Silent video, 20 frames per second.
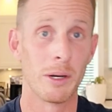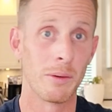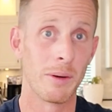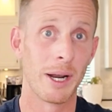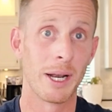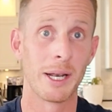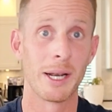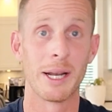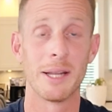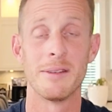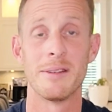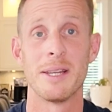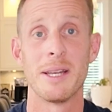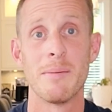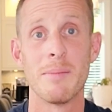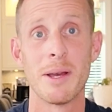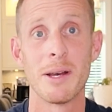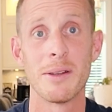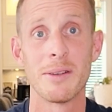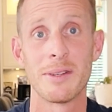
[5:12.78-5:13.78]
you write a nice
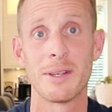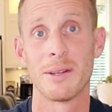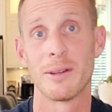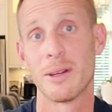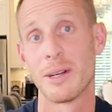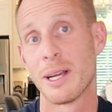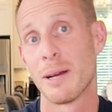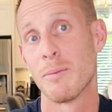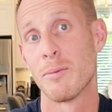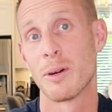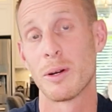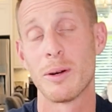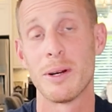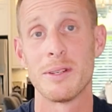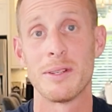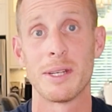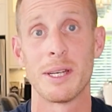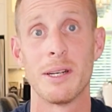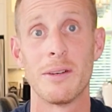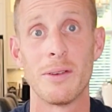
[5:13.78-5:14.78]
email and say, look, I'm
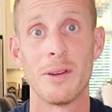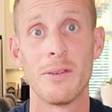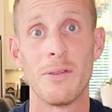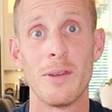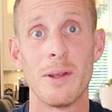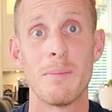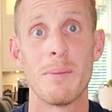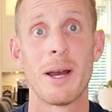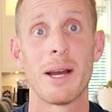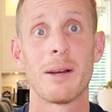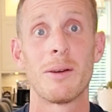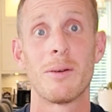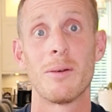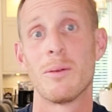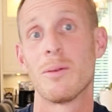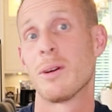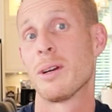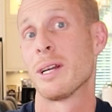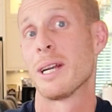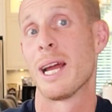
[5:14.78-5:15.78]
requesting interview
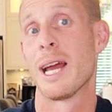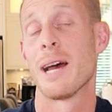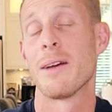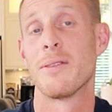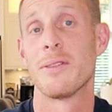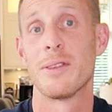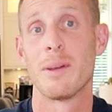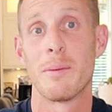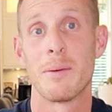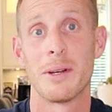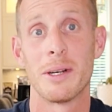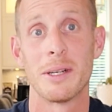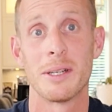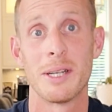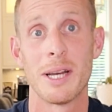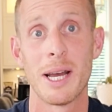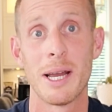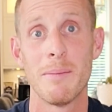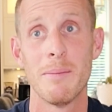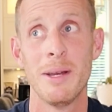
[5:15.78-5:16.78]
feedback. Could I have some of your
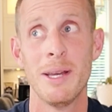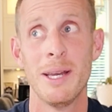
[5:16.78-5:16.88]
time?